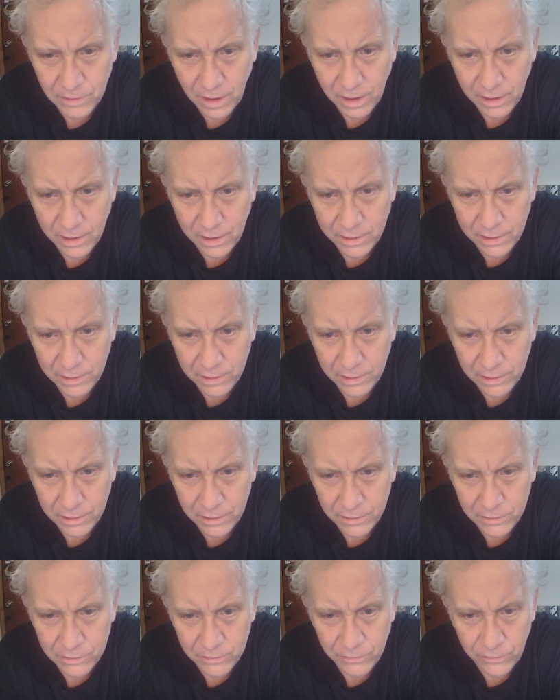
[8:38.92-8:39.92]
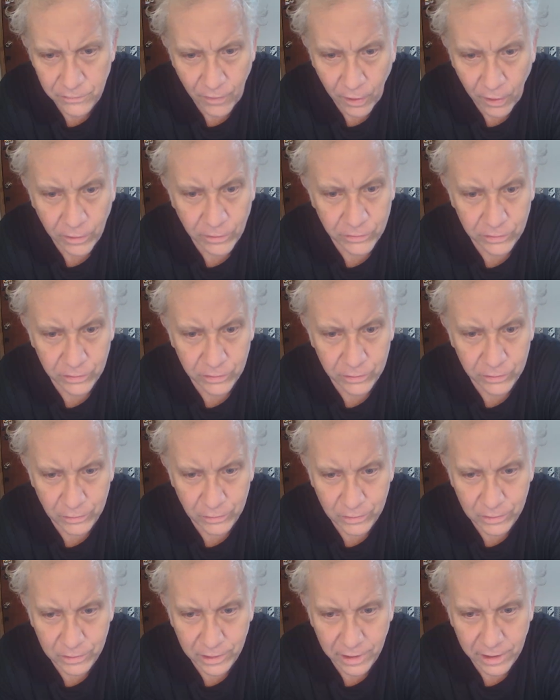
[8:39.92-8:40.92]
society and its
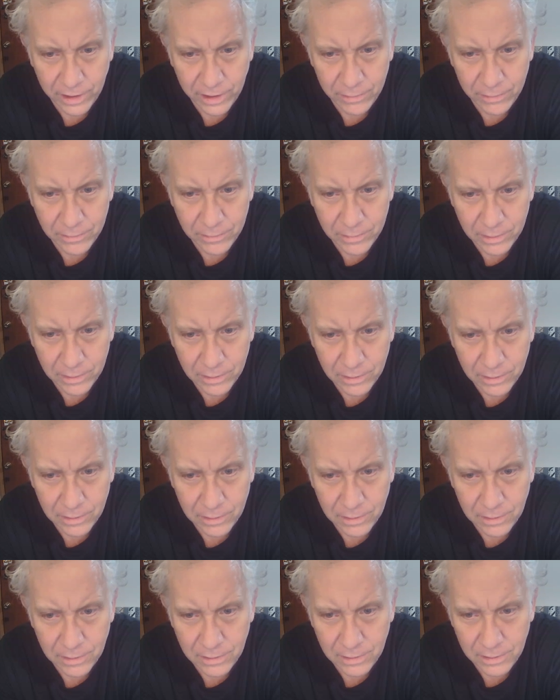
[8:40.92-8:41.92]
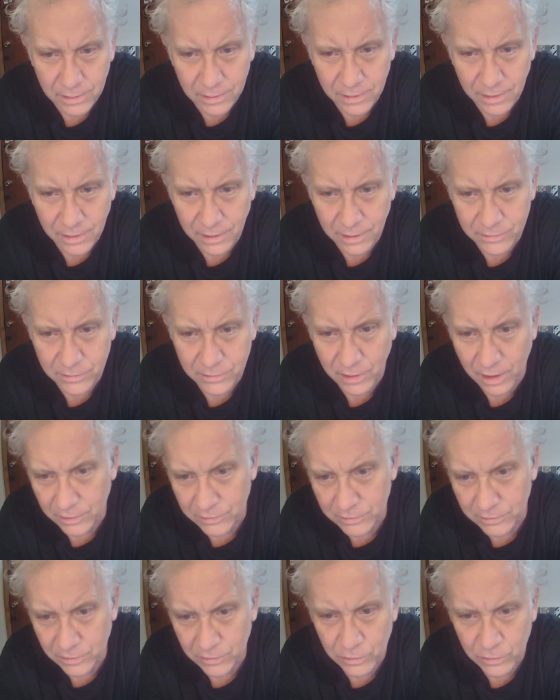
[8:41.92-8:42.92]
farcical claim that
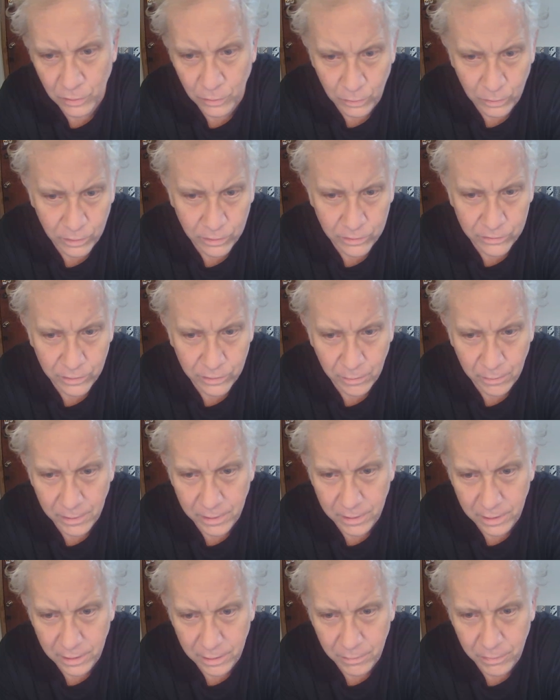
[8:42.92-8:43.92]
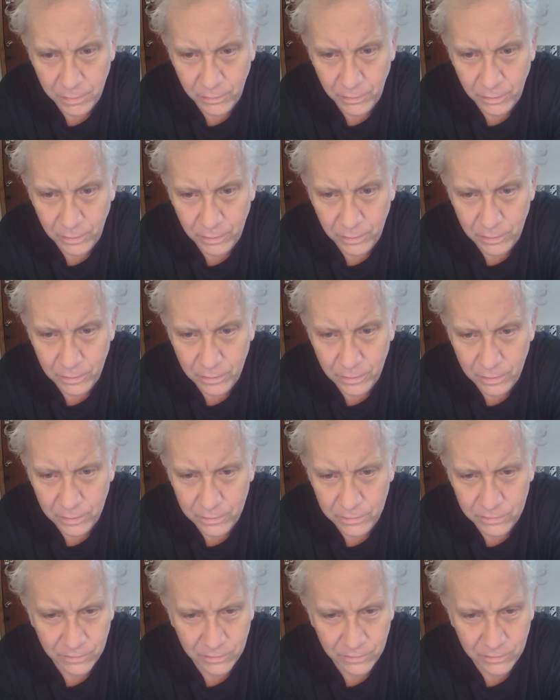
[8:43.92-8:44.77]
it doesn't torture people.